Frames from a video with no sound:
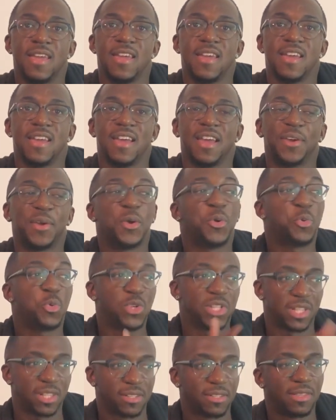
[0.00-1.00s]
it
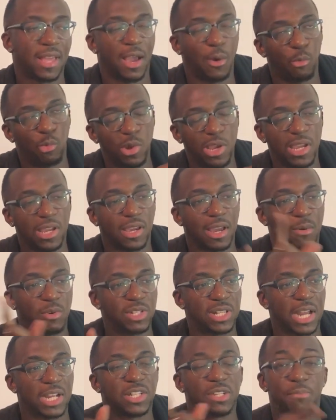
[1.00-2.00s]
was that week, I was
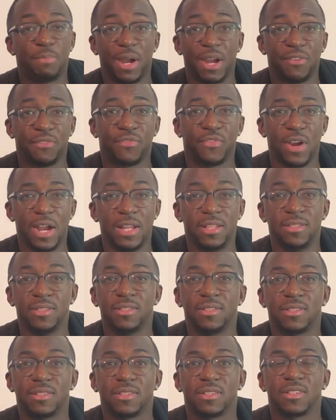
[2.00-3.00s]
actually by a
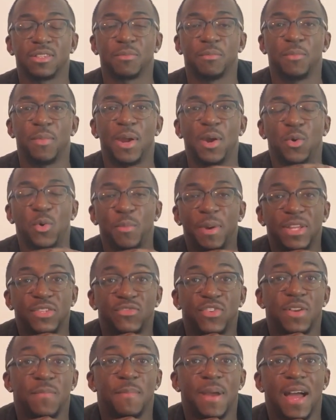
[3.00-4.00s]
friend's, my old best friend
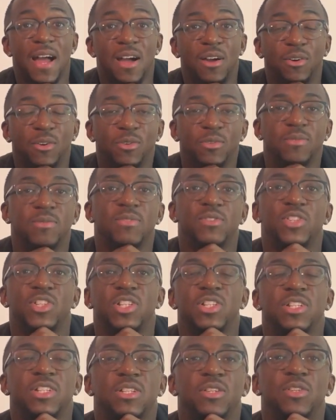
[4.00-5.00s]
Mal. When
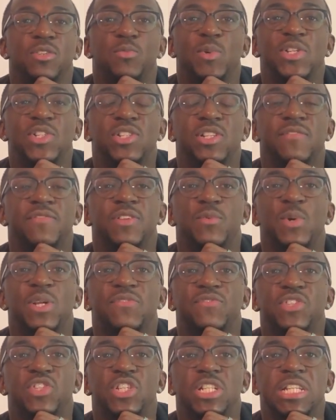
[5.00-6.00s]
she lived in West
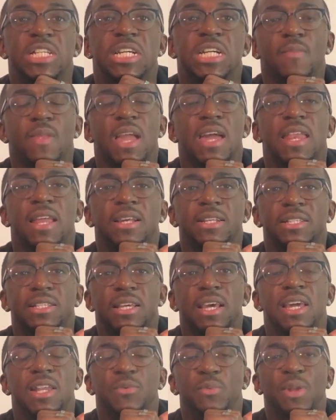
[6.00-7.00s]
Virginia, I
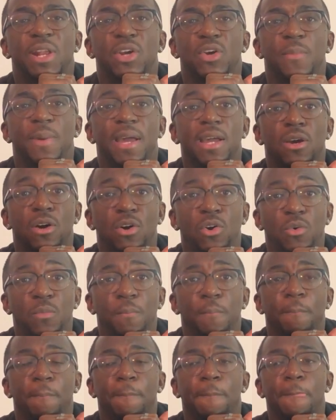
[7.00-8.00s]
said, when I go back home,
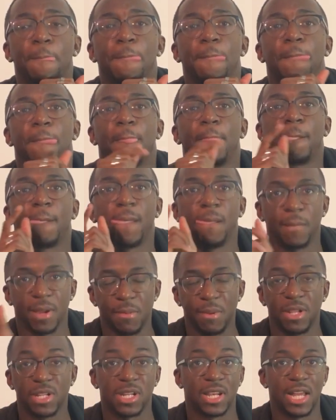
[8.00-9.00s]
I'm gonna come out of the
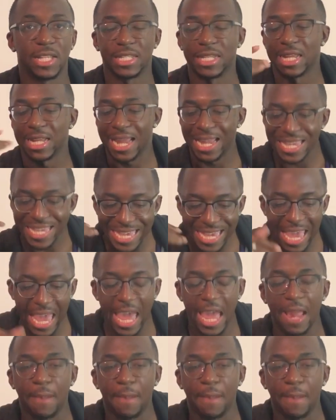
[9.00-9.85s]
closet. Like, I can't